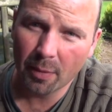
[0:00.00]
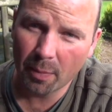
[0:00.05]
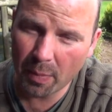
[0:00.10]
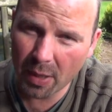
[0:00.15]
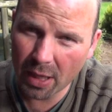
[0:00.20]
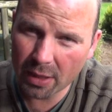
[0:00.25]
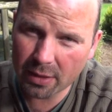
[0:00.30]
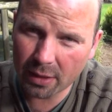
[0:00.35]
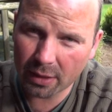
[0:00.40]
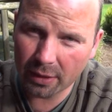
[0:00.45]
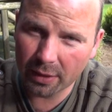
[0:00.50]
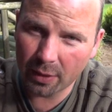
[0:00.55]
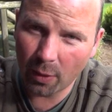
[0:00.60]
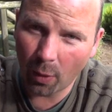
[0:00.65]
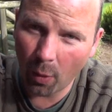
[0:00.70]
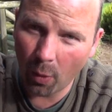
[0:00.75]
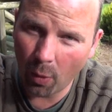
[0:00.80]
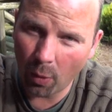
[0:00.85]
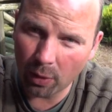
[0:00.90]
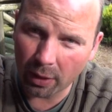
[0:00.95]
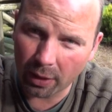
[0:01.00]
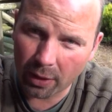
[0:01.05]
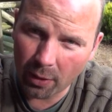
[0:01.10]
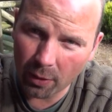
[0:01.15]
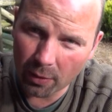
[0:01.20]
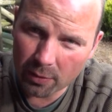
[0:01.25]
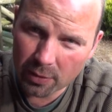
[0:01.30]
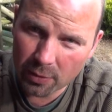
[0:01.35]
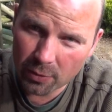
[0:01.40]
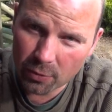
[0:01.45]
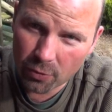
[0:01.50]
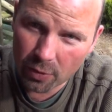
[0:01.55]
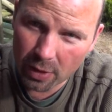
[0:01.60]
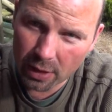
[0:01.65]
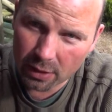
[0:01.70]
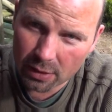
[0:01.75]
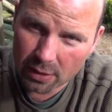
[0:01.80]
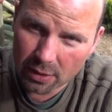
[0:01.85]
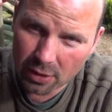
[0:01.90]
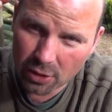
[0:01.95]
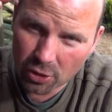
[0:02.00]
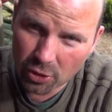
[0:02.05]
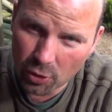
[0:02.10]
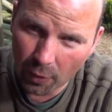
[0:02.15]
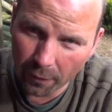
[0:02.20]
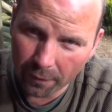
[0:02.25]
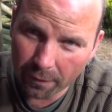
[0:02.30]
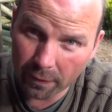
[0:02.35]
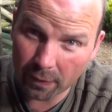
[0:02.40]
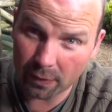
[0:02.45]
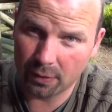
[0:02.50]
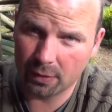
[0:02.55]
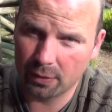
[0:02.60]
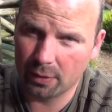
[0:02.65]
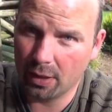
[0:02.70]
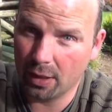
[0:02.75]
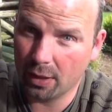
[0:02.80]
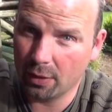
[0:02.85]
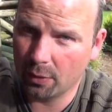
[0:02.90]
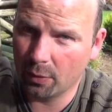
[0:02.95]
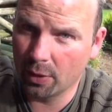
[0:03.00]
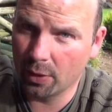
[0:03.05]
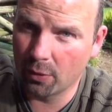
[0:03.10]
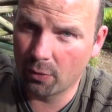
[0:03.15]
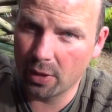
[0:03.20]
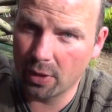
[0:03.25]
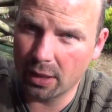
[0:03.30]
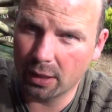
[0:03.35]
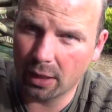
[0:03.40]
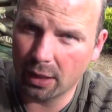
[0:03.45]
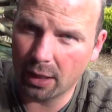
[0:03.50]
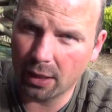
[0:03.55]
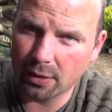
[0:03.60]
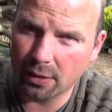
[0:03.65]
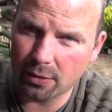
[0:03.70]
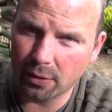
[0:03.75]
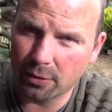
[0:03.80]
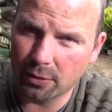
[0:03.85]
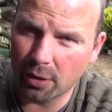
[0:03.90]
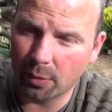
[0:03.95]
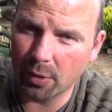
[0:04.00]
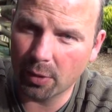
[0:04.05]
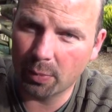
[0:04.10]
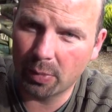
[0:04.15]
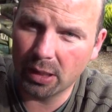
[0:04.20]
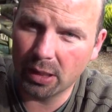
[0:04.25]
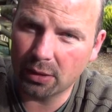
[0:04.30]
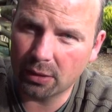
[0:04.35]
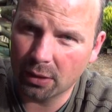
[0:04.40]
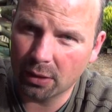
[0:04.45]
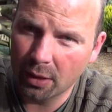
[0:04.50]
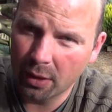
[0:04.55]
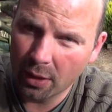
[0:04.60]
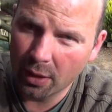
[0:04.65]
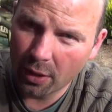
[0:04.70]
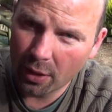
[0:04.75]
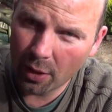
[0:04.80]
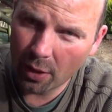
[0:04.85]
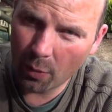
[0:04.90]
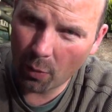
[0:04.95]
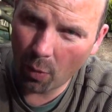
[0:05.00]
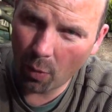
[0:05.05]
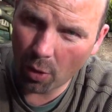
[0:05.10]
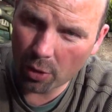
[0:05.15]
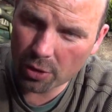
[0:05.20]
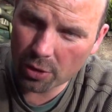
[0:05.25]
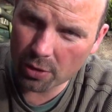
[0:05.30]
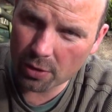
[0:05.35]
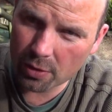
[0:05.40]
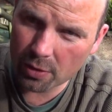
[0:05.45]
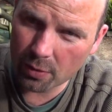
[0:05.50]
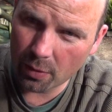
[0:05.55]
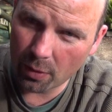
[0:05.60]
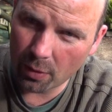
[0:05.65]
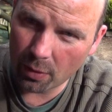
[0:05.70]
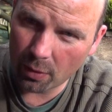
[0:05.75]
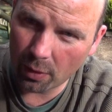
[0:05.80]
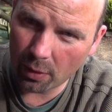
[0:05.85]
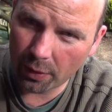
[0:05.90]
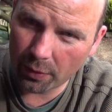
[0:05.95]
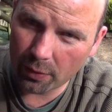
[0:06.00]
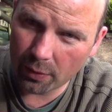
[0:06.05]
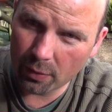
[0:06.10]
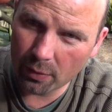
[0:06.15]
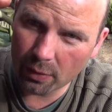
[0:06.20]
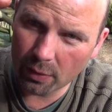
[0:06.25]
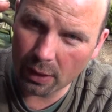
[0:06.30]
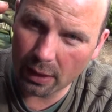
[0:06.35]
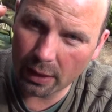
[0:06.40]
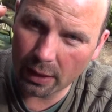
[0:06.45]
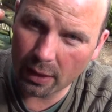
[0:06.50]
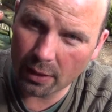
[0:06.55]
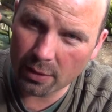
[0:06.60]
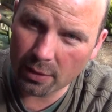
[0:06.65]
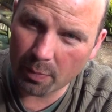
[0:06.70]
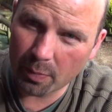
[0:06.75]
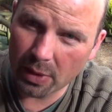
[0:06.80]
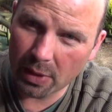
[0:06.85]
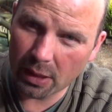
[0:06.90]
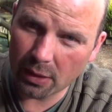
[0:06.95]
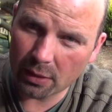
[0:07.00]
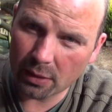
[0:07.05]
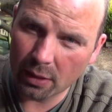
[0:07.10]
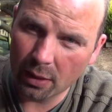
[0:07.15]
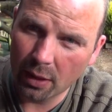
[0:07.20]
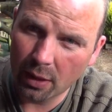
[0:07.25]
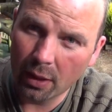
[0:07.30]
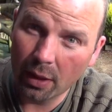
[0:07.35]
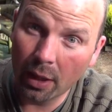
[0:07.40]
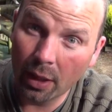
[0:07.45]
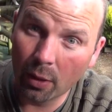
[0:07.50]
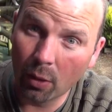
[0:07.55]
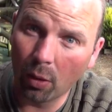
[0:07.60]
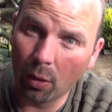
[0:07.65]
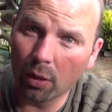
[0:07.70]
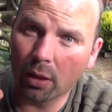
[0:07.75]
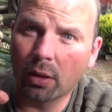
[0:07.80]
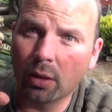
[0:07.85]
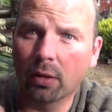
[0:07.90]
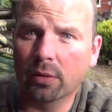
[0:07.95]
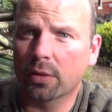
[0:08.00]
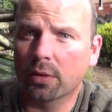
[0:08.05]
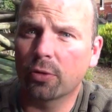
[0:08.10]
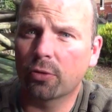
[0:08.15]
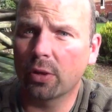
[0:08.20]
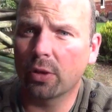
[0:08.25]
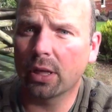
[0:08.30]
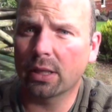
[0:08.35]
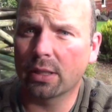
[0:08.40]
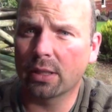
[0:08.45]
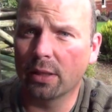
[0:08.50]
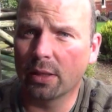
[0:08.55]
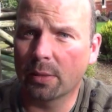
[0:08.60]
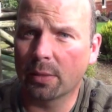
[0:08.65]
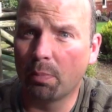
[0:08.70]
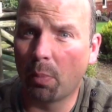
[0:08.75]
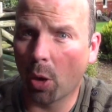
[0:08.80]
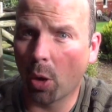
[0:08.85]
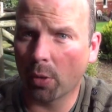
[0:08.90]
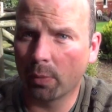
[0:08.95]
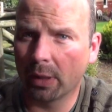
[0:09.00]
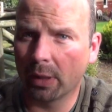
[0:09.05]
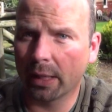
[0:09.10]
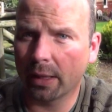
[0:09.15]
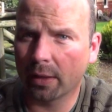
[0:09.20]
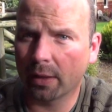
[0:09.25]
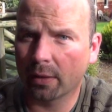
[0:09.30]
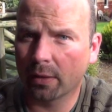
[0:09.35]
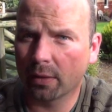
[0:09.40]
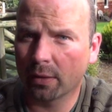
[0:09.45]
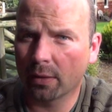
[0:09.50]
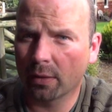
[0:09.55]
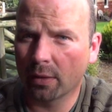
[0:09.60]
Basically all the concentrated stuff. When the rain lands on top of the peat, it washes all through the layers of peat. It all concentrates in this bottom layer.